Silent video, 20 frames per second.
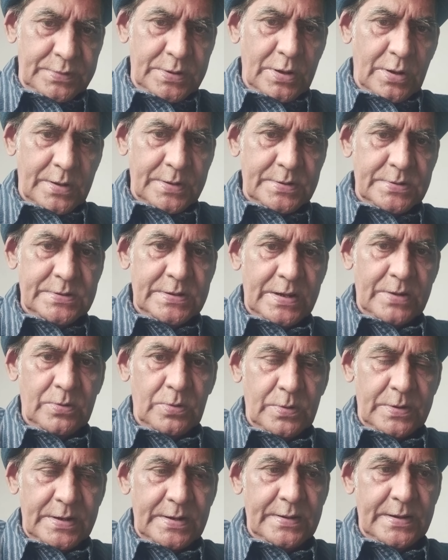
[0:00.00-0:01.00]
the odds are
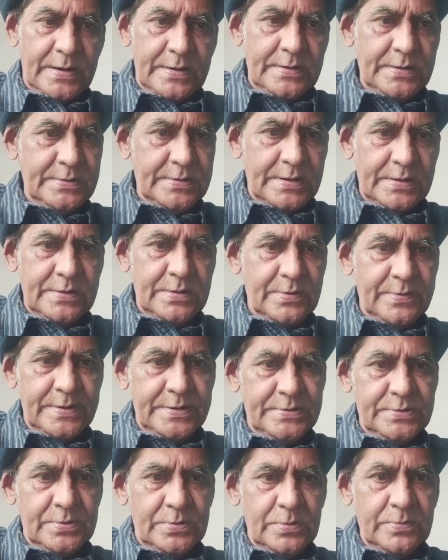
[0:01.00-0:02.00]
okay, that is,
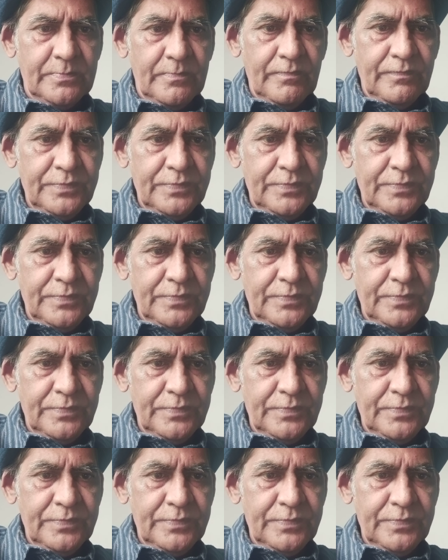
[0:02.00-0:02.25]
otherwise no.